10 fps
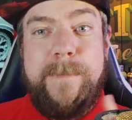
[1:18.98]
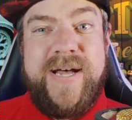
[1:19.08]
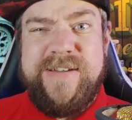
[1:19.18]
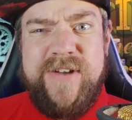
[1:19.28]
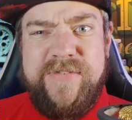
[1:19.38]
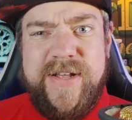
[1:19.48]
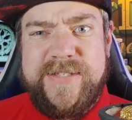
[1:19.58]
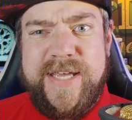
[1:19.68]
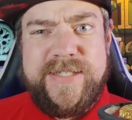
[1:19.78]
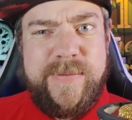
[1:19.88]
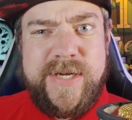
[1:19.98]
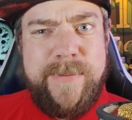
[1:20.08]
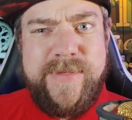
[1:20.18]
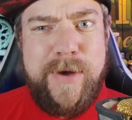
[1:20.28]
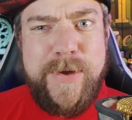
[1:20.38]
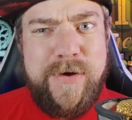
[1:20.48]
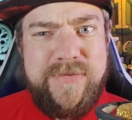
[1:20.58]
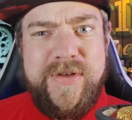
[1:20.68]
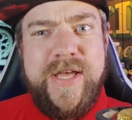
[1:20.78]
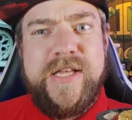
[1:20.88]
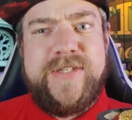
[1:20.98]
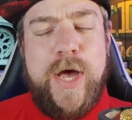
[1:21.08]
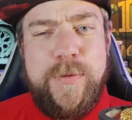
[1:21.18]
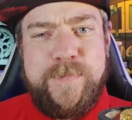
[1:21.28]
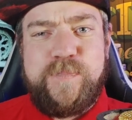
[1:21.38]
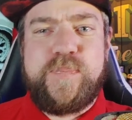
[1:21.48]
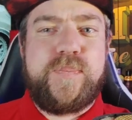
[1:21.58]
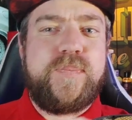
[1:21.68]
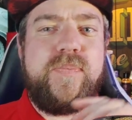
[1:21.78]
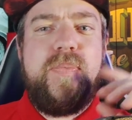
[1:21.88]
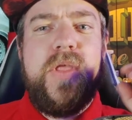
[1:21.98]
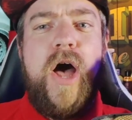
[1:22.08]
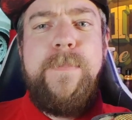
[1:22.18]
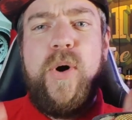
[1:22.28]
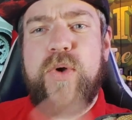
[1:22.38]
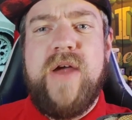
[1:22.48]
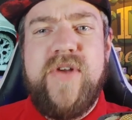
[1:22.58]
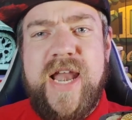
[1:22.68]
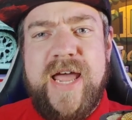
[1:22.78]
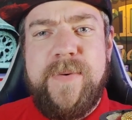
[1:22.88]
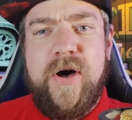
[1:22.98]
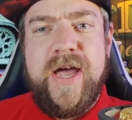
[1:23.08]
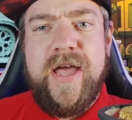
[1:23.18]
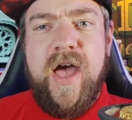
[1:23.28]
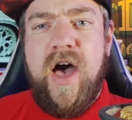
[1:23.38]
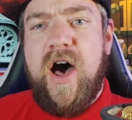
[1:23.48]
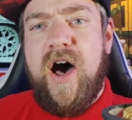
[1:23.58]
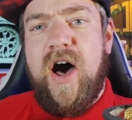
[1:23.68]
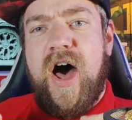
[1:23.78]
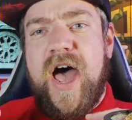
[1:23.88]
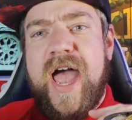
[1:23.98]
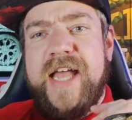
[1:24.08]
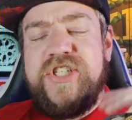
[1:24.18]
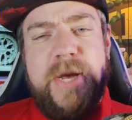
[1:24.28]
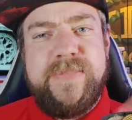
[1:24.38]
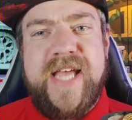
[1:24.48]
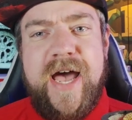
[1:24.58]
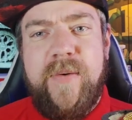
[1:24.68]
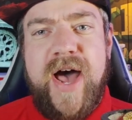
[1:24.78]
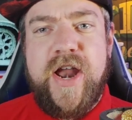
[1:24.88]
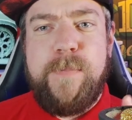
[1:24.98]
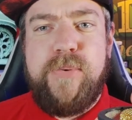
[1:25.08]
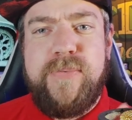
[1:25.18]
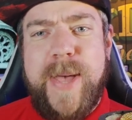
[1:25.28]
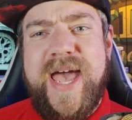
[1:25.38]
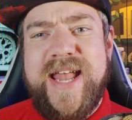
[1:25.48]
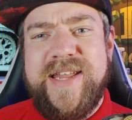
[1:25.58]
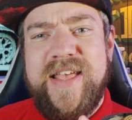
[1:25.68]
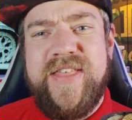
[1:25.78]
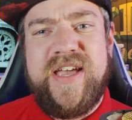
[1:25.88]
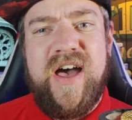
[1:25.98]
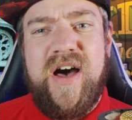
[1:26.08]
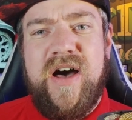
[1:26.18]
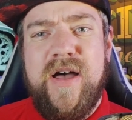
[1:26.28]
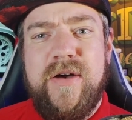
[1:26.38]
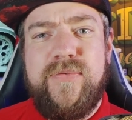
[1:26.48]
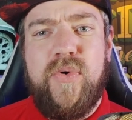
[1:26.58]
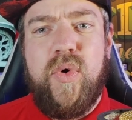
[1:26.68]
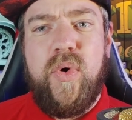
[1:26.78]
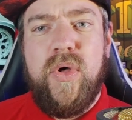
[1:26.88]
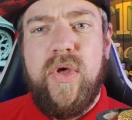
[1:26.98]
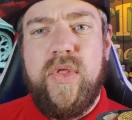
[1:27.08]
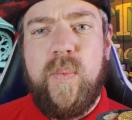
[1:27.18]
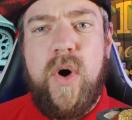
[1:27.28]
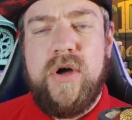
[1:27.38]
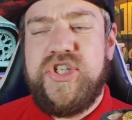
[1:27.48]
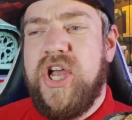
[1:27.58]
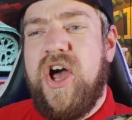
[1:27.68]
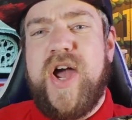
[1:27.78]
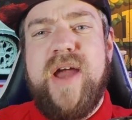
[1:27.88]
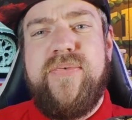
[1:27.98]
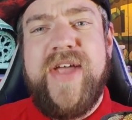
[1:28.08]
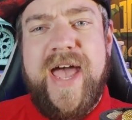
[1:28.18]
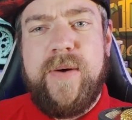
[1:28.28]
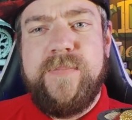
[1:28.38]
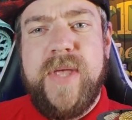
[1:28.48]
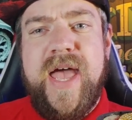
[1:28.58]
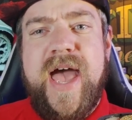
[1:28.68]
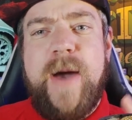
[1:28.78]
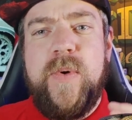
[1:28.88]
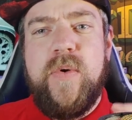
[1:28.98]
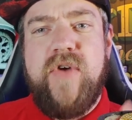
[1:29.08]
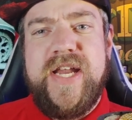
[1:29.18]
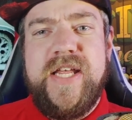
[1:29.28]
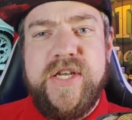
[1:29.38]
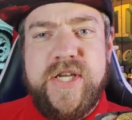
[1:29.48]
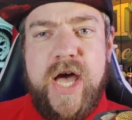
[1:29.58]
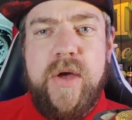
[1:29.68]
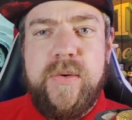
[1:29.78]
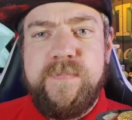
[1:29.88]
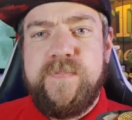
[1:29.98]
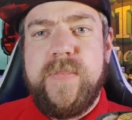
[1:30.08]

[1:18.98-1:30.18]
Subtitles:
but I didn't really fancy get someone to come and tell me off. So I pulled over in a lay-by, I jumped out and I prepared the car for the wash. I got everything out and we were ready to go.